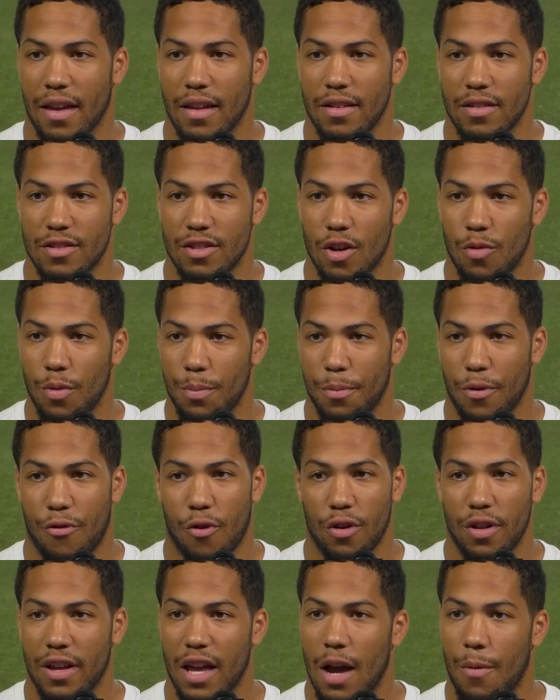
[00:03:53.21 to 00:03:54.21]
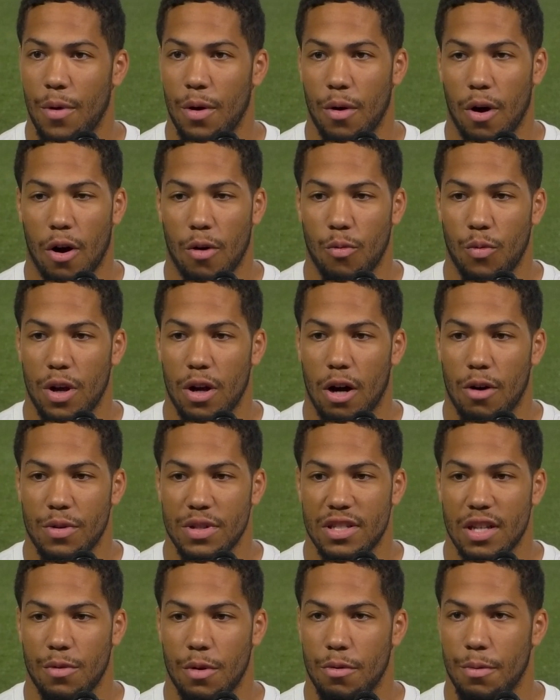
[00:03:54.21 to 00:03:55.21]
And so before the game, we
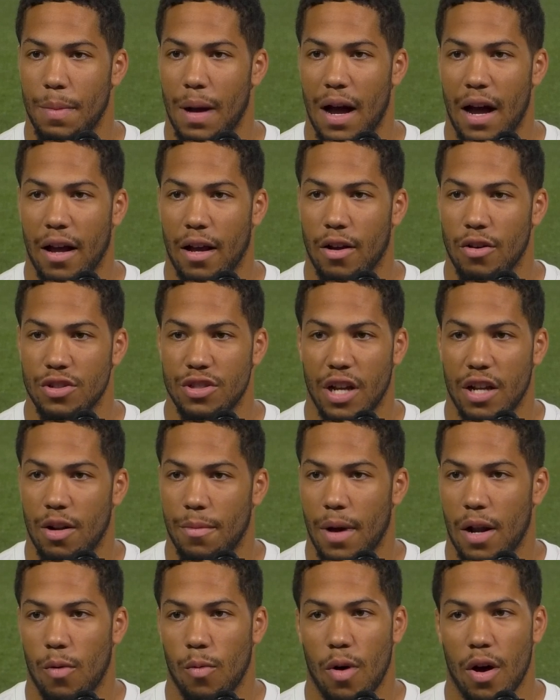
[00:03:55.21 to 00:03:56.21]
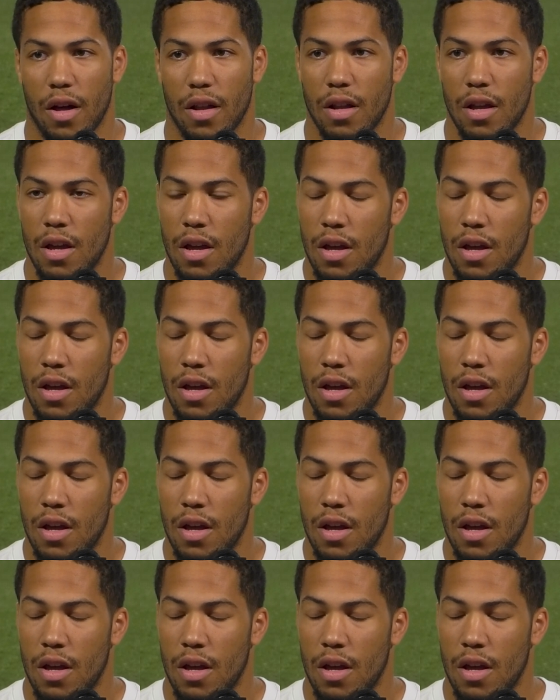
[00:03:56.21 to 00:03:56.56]
always said we were behind Coach Day no matter what.